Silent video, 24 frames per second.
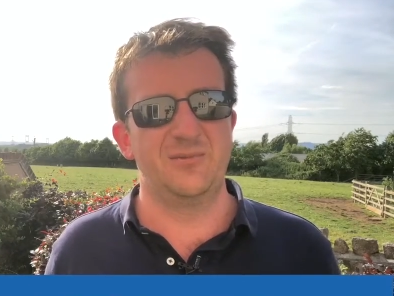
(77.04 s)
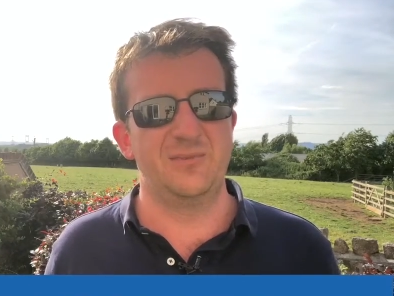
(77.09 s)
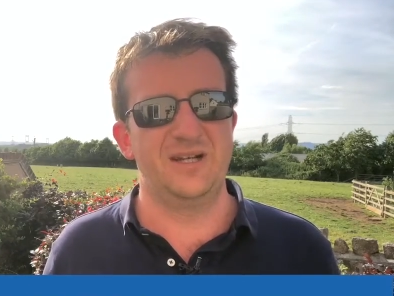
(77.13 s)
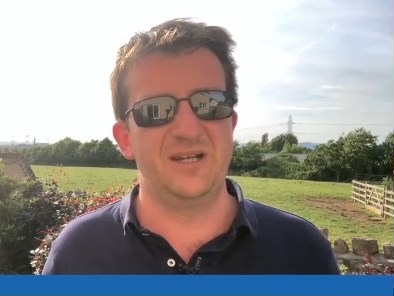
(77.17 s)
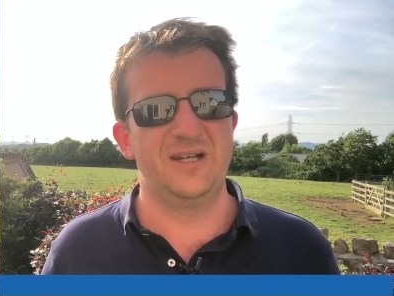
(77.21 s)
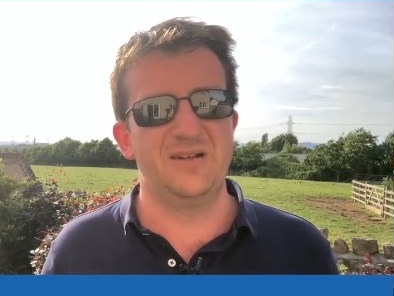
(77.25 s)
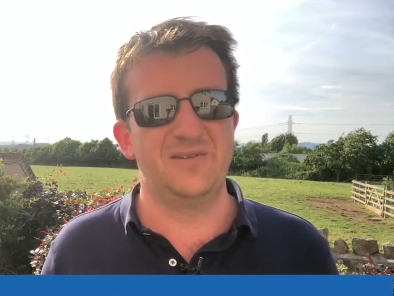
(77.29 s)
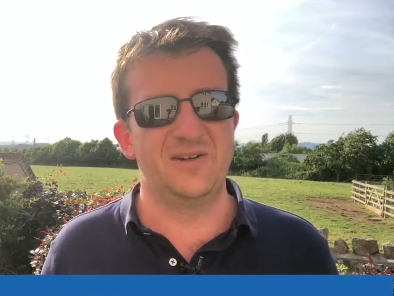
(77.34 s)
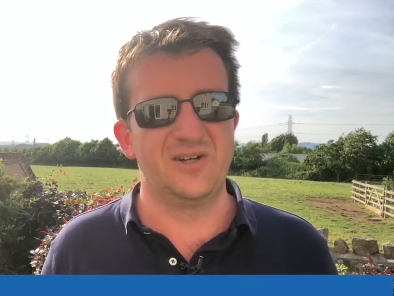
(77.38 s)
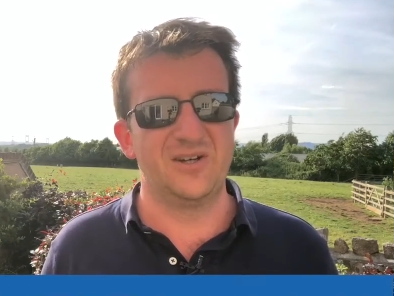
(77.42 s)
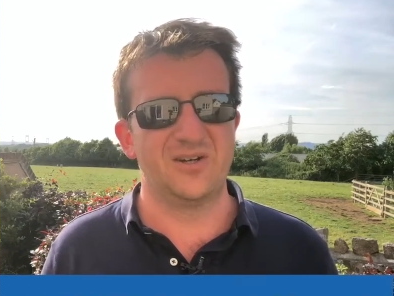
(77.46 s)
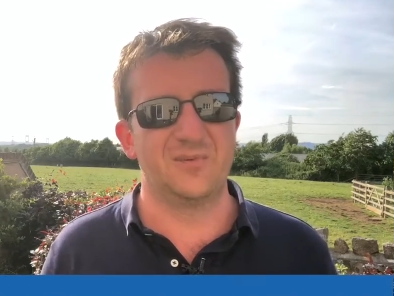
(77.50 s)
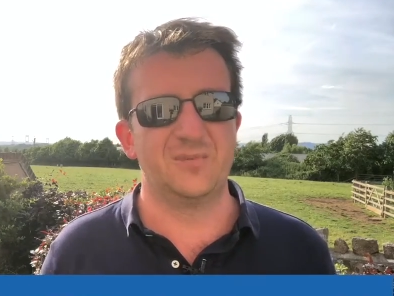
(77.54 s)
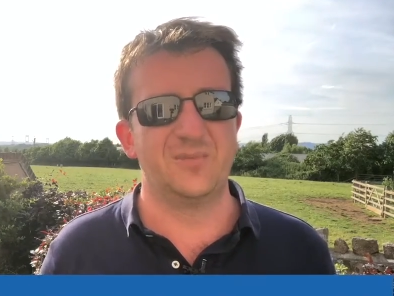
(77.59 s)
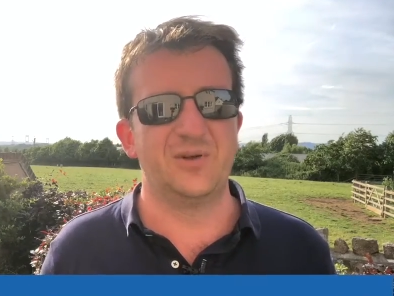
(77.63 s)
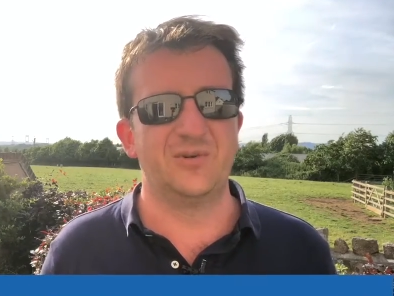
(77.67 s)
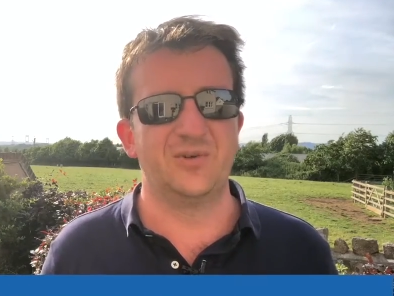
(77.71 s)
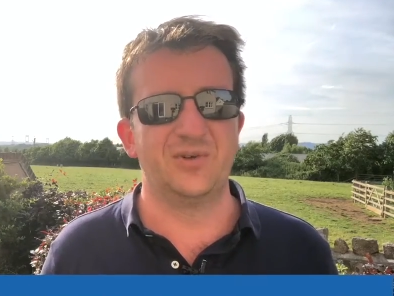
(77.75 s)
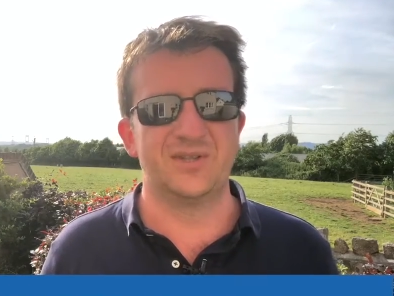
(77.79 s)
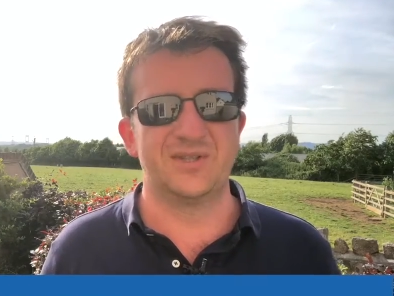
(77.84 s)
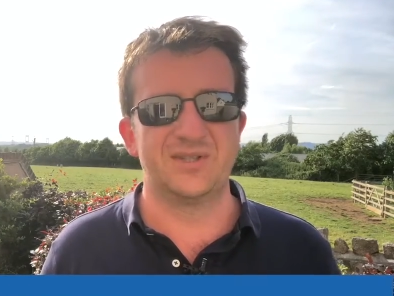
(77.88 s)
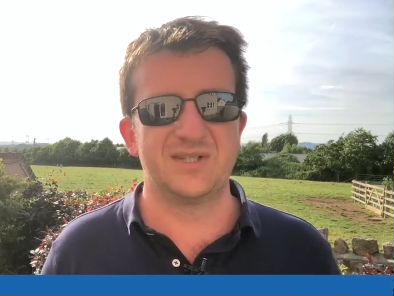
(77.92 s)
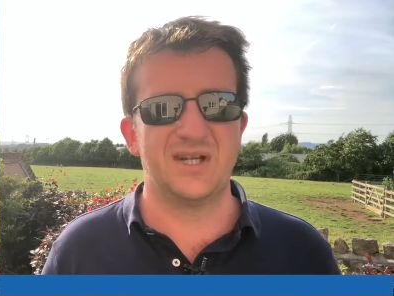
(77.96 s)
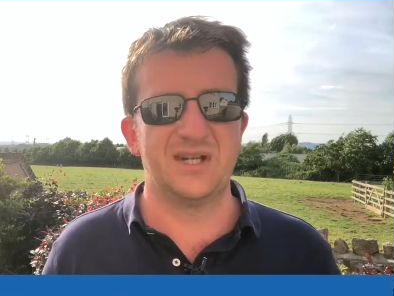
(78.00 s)
living on a
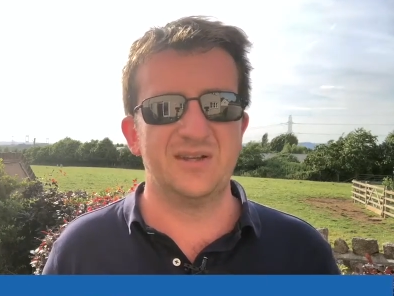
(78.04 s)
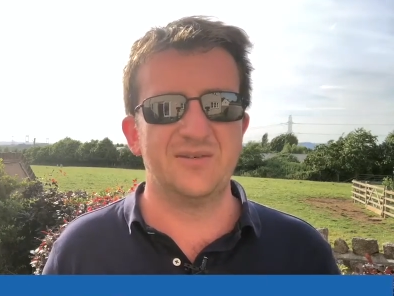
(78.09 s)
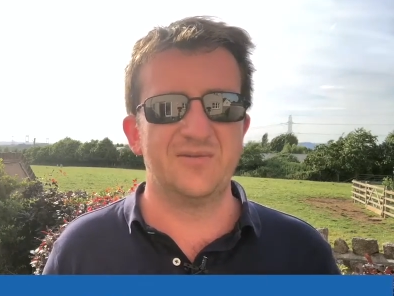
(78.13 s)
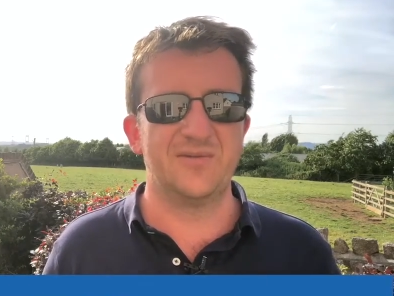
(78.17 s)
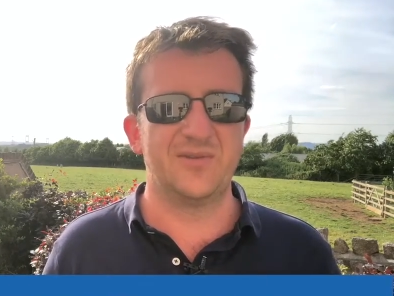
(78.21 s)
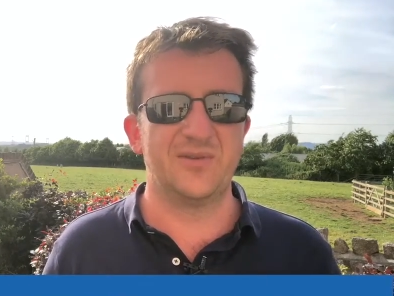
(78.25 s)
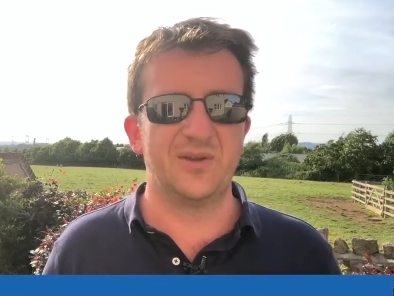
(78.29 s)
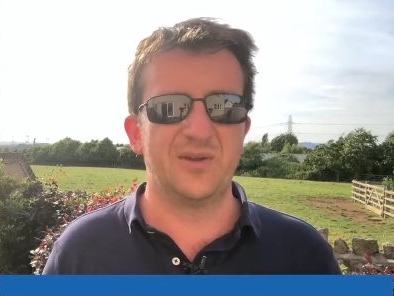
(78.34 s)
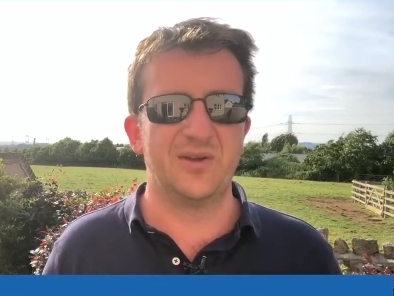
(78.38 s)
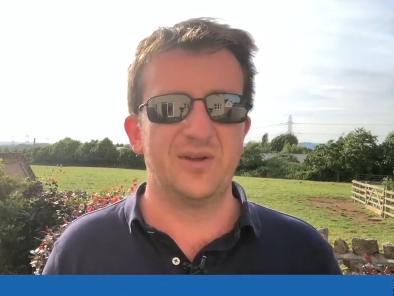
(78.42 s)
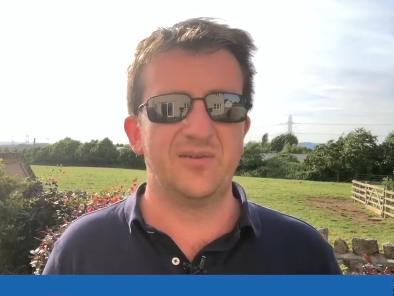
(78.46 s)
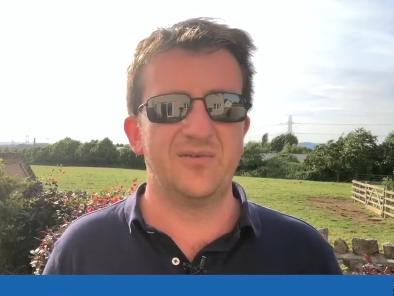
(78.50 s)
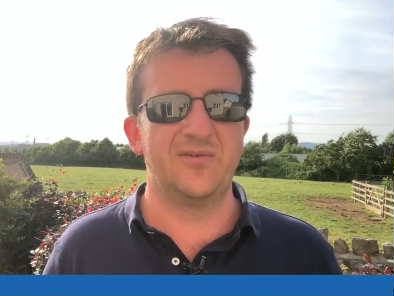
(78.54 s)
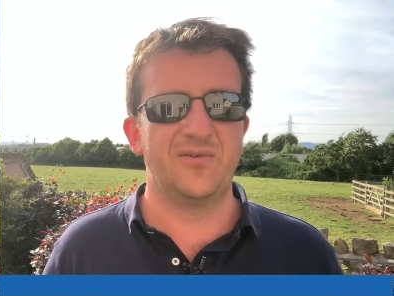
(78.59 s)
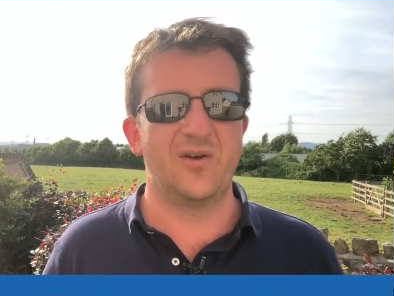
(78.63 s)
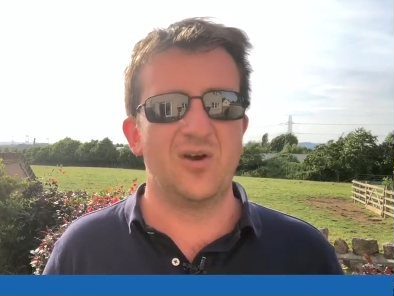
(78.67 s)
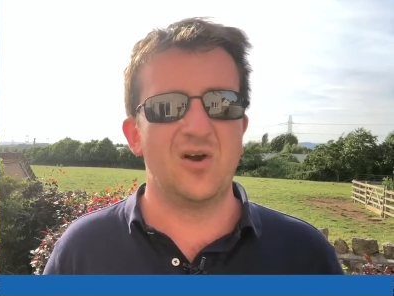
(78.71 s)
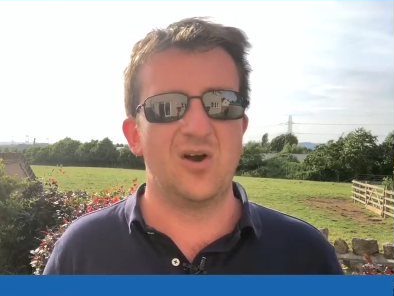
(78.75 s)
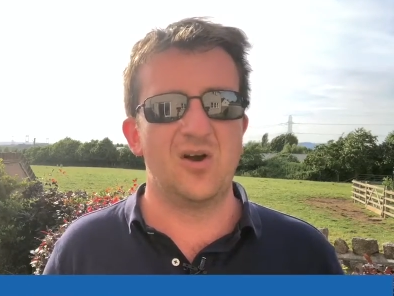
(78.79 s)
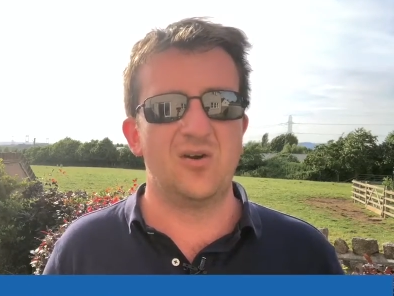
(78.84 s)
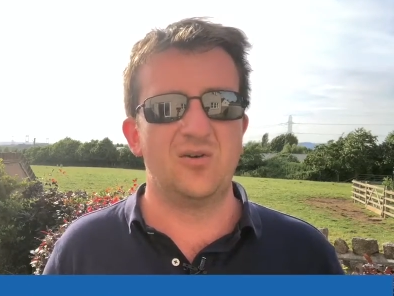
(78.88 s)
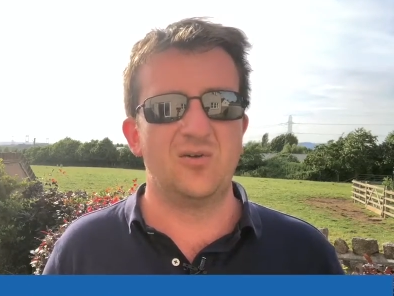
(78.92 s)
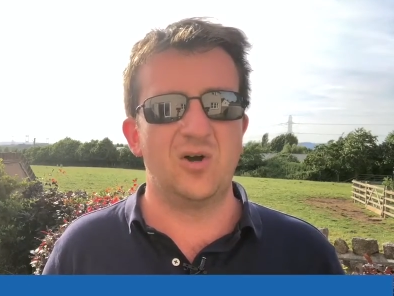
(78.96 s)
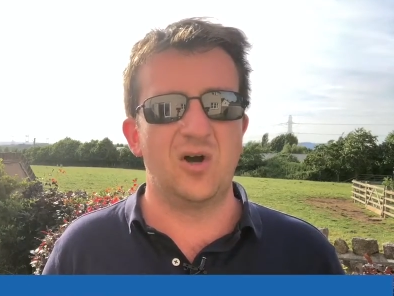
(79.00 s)
building site for a
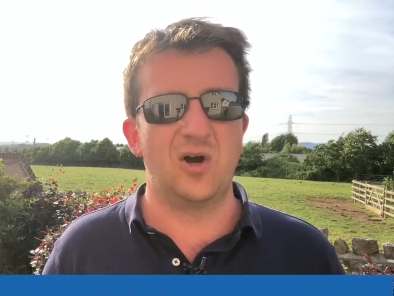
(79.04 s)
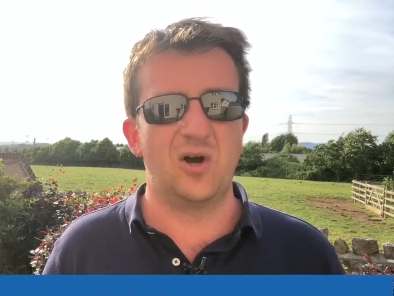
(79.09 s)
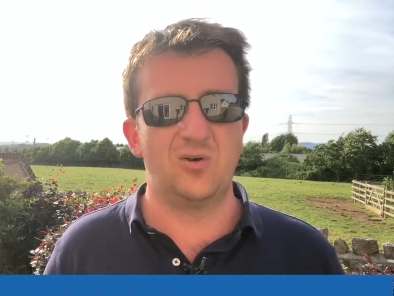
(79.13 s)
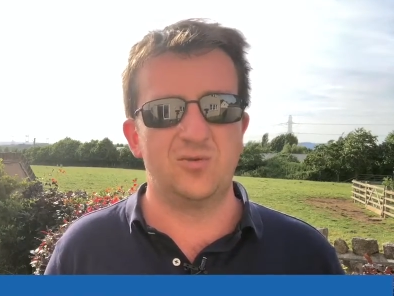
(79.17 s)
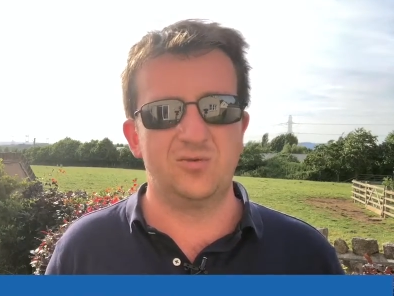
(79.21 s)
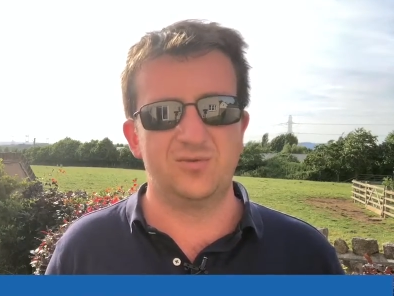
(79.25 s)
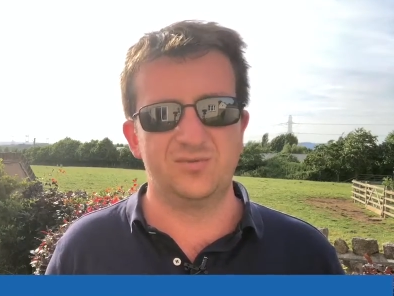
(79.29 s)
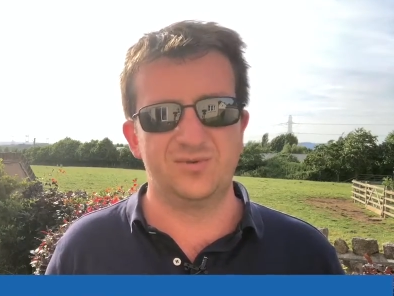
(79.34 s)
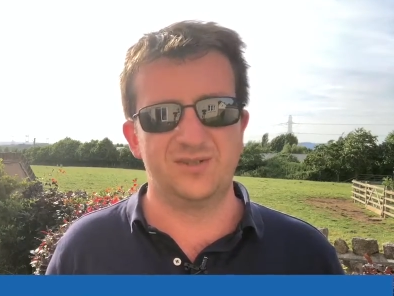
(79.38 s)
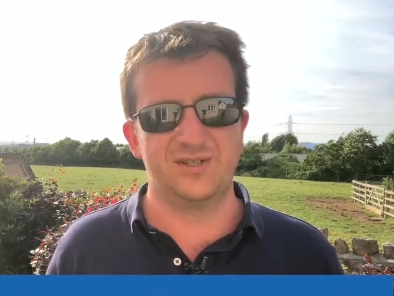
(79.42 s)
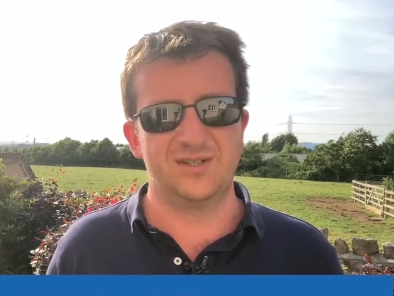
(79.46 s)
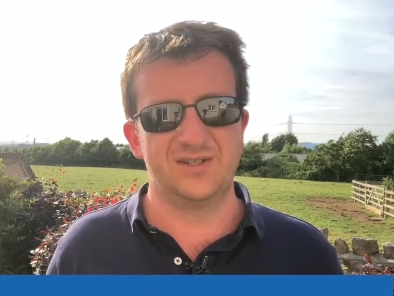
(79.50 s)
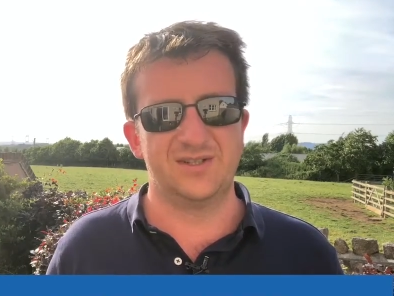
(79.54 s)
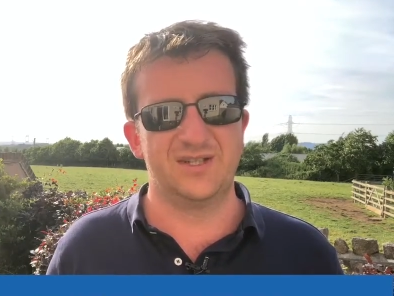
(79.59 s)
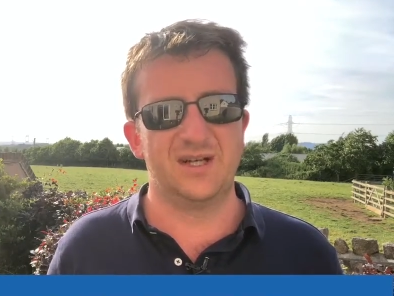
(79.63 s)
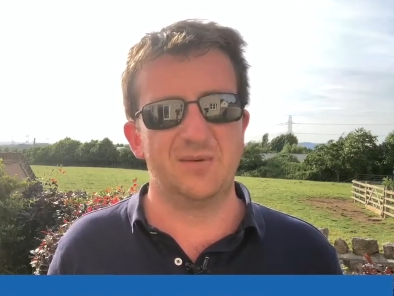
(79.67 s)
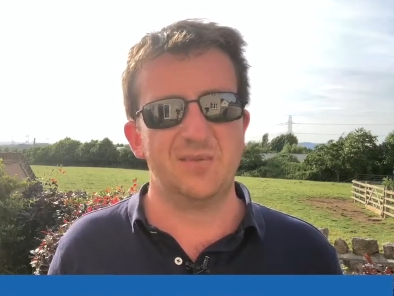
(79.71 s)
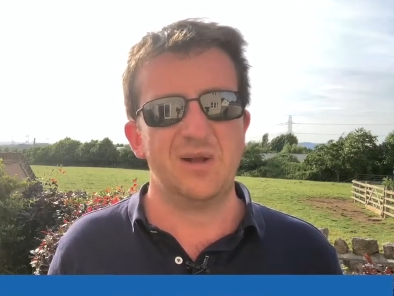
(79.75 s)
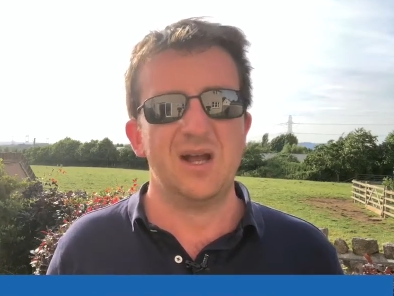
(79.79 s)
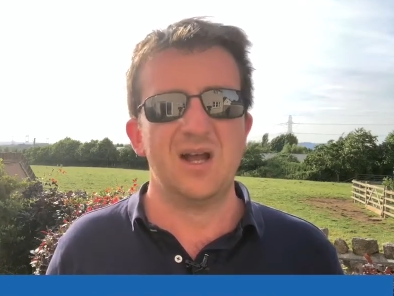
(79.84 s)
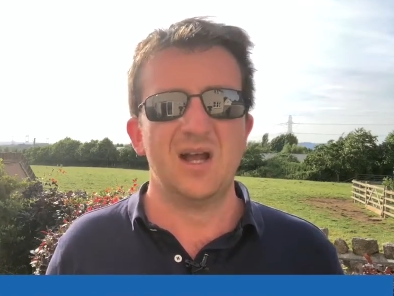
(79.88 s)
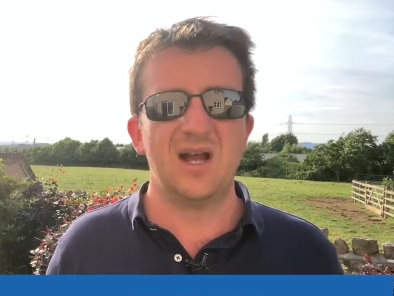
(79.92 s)
whole sort of time.